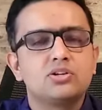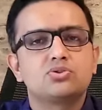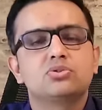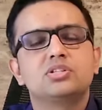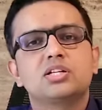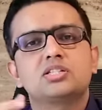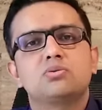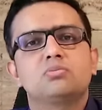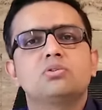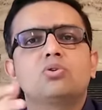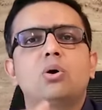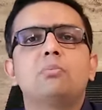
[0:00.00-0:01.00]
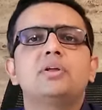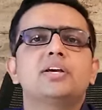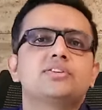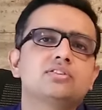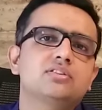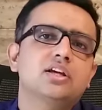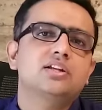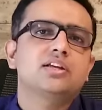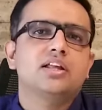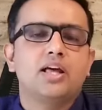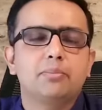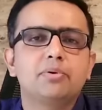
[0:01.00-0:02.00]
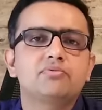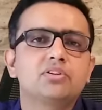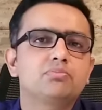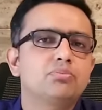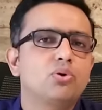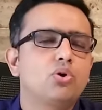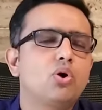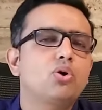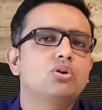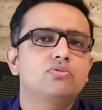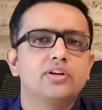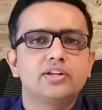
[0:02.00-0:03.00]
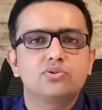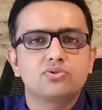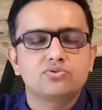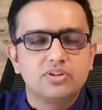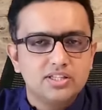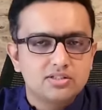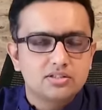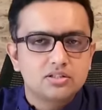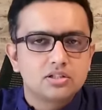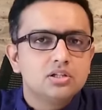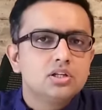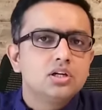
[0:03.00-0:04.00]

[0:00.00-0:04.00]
So these are some of the complications that can happen with prolonged varicose veins.